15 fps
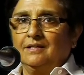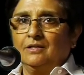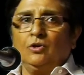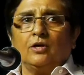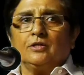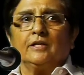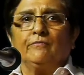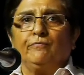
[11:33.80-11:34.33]

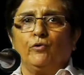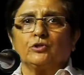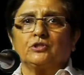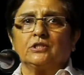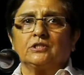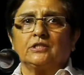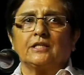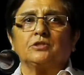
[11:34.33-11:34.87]
Not
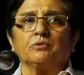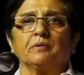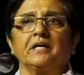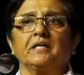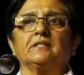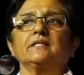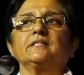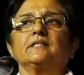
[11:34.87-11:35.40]
enforced in such a
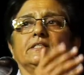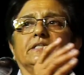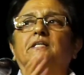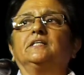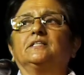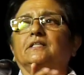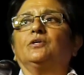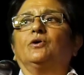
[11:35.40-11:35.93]
way that it's
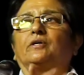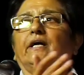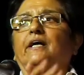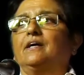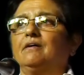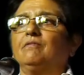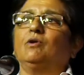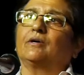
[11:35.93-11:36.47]
easy,
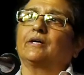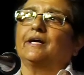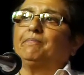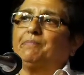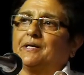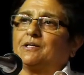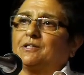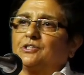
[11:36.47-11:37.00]
okay, okay,
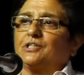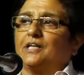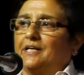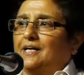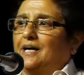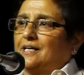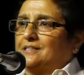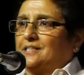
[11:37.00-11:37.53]

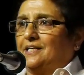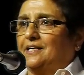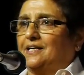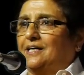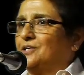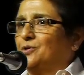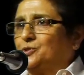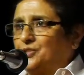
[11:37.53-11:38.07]
chalega,
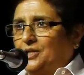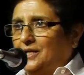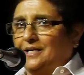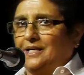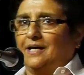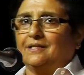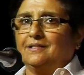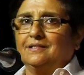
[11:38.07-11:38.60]
chalega, no
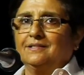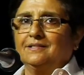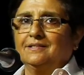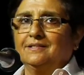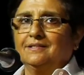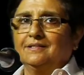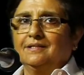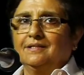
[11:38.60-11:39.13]
chalega.
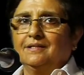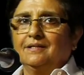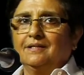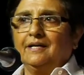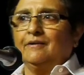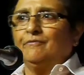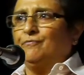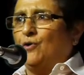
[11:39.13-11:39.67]

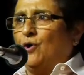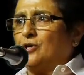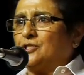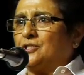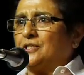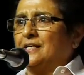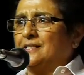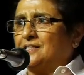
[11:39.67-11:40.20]

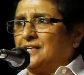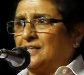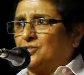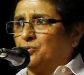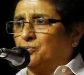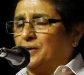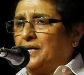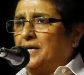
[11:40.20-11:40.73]
Enforce in such
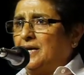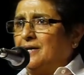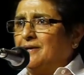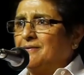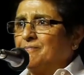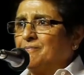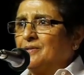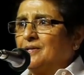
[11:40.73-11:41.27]
a way
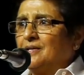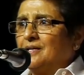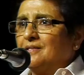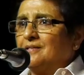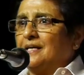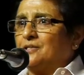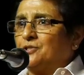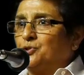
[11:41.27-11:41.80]

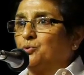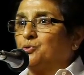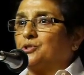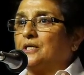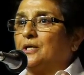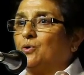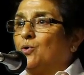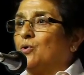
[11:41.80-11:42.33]
that you
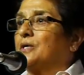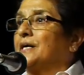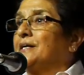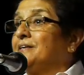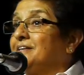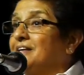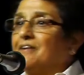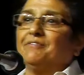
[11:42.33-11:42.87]
say, okay,
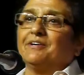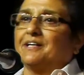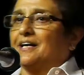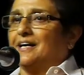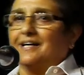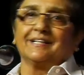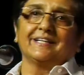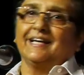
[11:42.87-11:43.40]
never
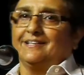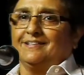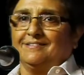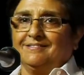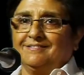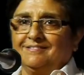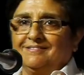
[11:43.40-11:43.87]
again.